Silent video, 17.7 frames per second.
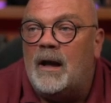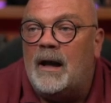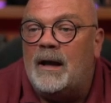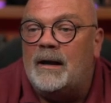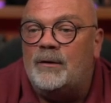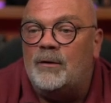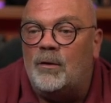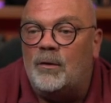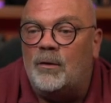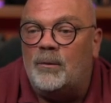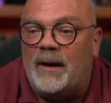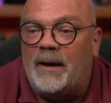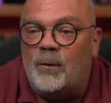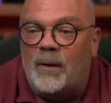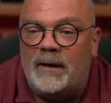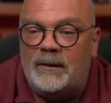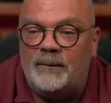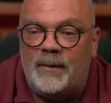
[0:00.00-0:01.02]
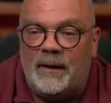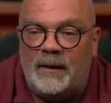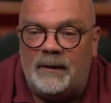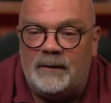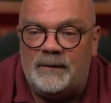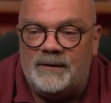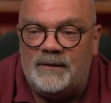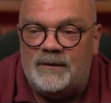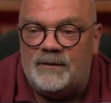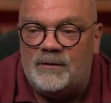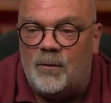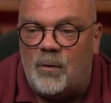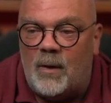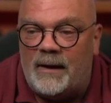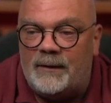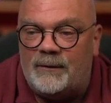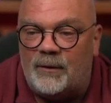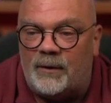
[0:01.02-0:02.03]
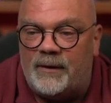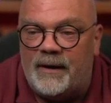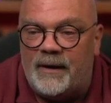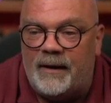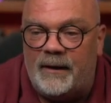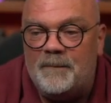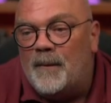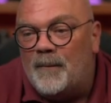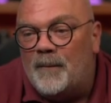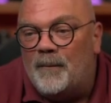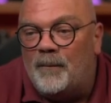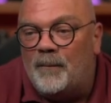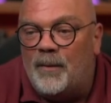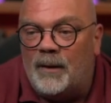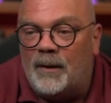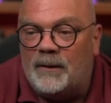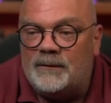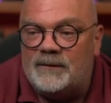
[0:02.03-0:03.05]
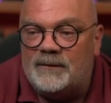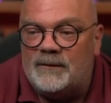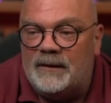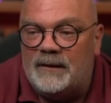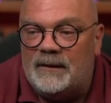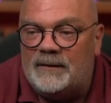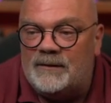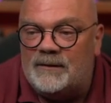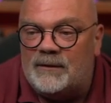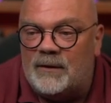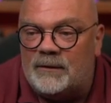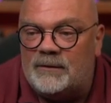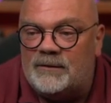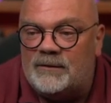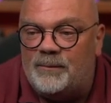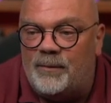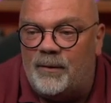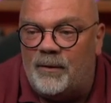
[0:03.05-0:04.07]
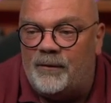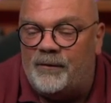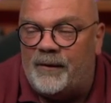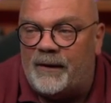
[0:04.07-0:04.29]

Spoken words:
I know my white balance is quite okay, but it's not perfect.